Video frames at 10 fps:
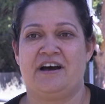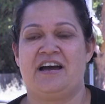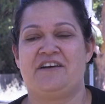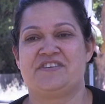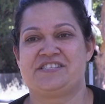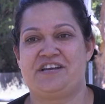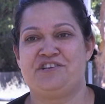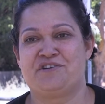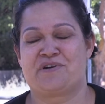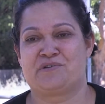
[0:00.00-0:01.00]
I have a
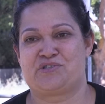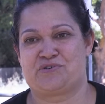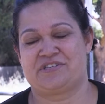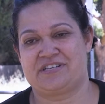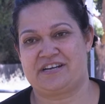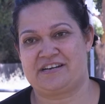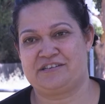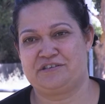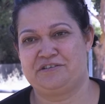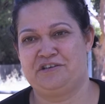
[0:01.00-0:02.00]
10-year-old daughter
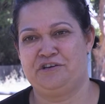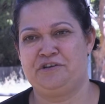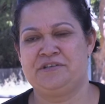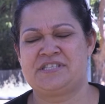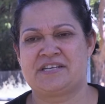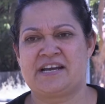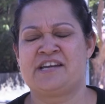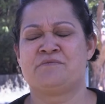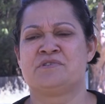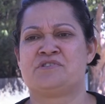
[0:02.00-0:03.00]
who
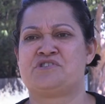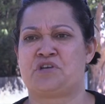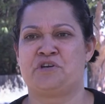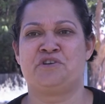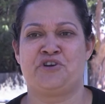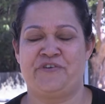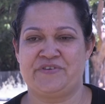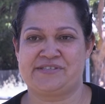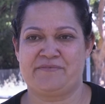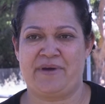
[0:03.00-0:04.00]
today was so
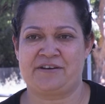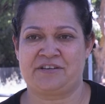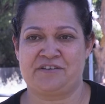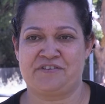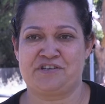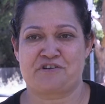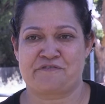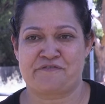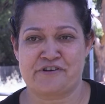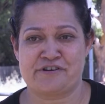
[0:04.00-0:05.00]
nervous about giving her
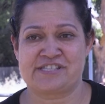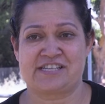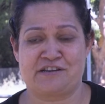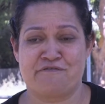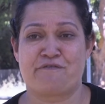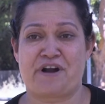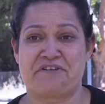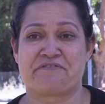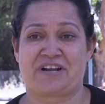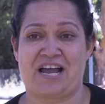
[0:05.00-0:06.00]
first in
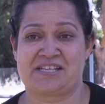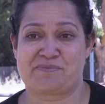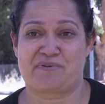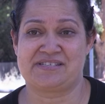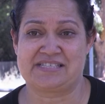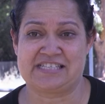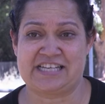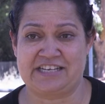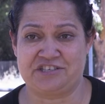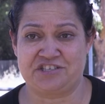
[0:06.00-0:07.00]
front of class
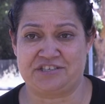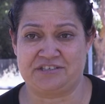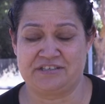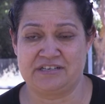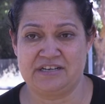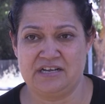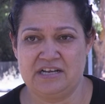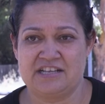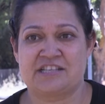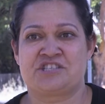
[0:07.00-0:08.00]
presentation
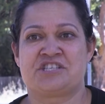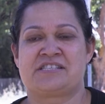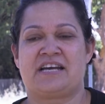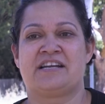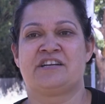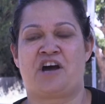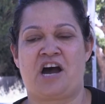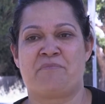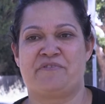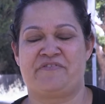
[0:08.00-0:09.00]
that she started
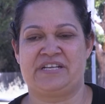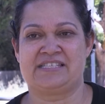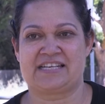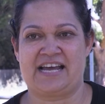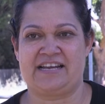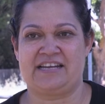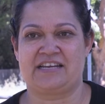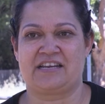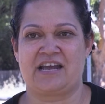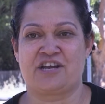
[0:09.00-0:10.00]

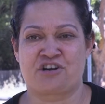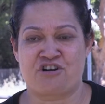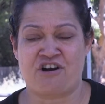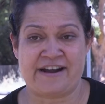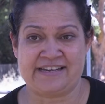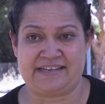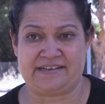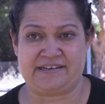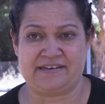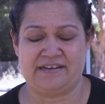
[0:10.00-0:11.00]
hyperventilating and
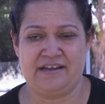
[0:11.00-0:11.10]
crying.